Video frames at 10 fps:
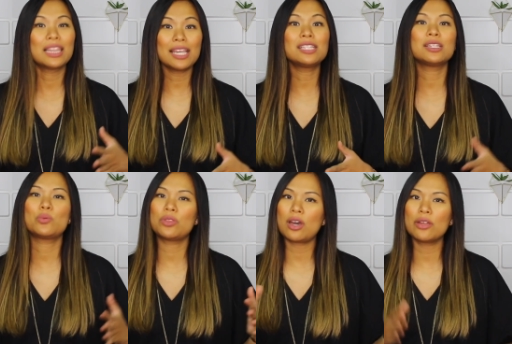likely
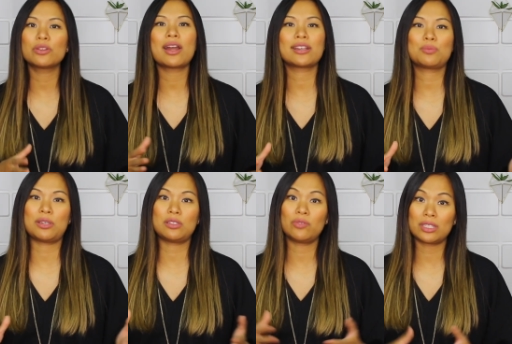with other
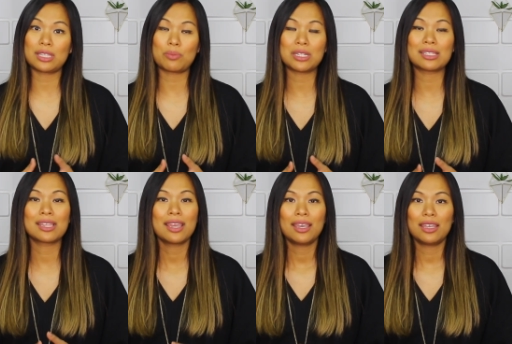aspects of
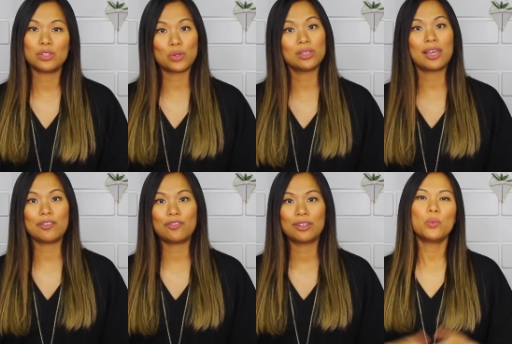acceptance in your
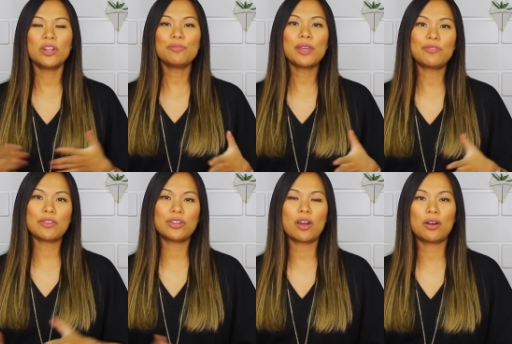life. One of my
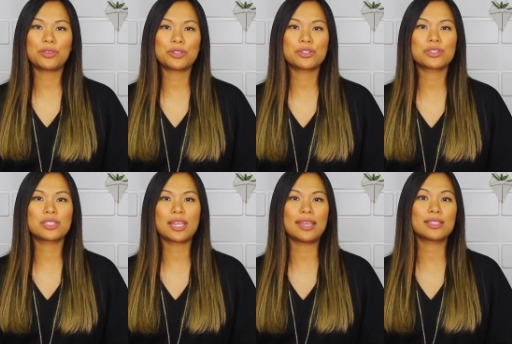favorite
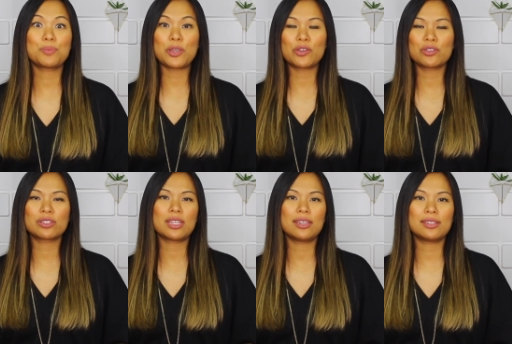authors and
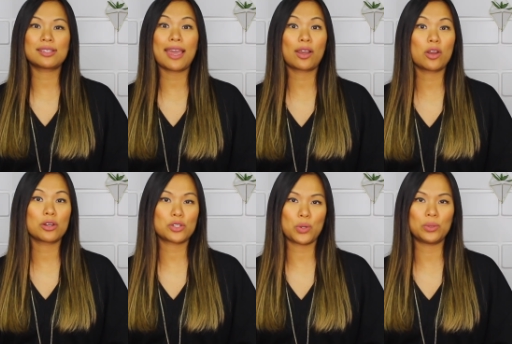speakers is
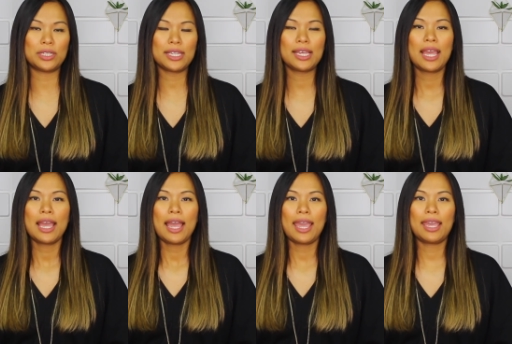Eckhart Tolle.
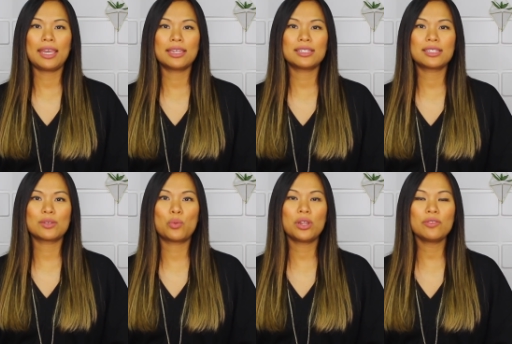And
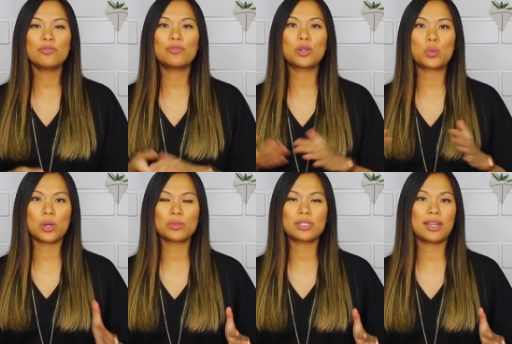one of the
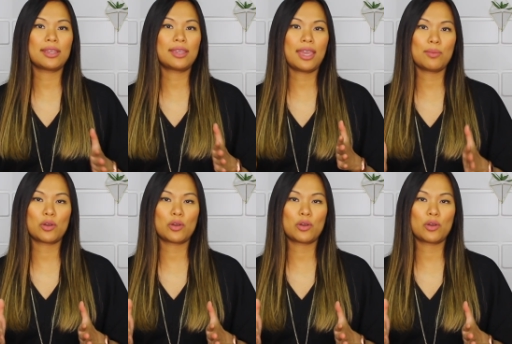quotes that I came